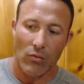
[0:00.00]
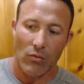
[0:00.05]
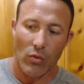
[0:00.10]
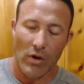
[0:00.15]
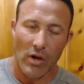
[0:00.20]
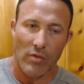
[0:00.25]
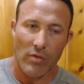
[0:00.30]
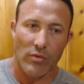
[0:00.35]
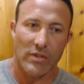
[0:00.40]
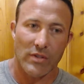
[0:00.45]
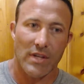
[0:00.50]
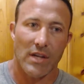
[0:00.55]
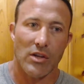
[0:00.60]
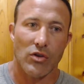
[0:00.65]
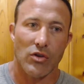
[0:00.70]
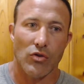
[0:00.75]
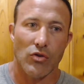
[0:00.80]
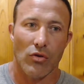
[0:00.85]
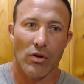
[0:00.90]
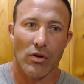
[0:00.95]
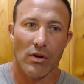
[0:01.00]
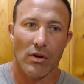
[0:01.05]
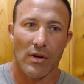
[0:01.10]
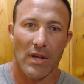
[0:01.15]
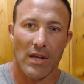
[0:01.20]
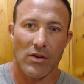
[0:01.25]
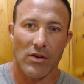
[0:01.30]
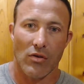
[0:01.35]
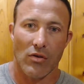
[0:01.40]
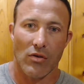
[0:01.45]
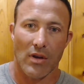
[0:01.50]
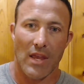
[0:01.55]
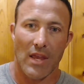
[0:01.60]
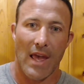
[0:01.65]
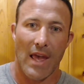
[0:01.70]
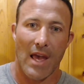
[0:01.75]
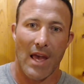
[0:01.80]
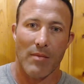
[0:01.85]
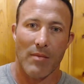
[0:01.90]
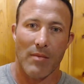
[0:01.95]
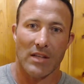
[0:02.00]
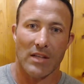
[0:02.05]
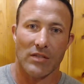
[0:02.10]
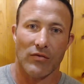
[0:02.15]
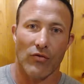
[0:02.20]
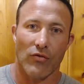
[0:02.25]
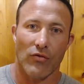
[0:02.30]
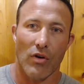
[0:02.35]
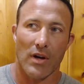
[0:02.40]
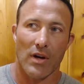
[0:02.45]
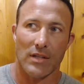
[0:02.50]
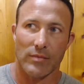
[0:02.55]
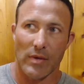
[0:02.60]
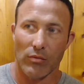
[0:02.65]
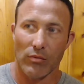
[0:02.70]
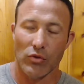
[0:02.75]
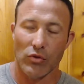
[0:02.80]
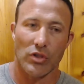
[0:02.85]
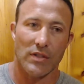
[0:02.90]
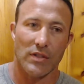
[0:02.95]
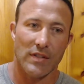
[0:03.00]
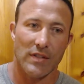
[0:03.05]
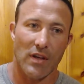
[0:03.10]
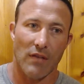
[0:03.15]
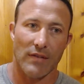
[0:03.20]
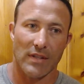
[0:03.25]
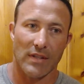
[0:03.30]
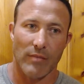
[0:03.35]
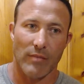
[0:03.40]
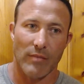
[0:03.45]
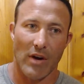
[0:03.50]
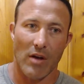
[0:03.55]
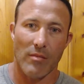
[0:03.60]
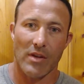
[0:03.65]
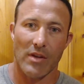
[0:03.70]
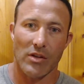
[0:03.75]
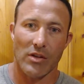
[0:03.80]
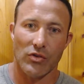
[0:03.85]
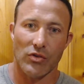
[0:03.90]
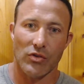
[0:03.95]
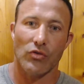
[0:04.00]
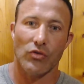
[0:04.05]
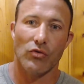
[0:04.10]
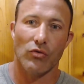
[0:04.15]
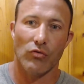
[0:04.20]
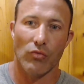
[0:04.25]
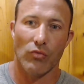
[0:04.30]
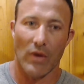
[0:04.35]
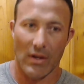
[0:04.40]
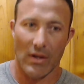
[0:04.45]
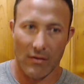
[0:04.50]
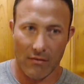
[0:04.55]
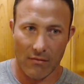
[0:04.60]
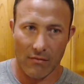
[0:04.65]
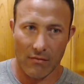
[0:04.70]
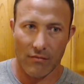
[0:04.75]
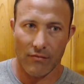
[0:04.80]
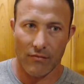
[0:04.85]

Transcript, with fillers: 100% in your in your camp as far as people should self experiment and do what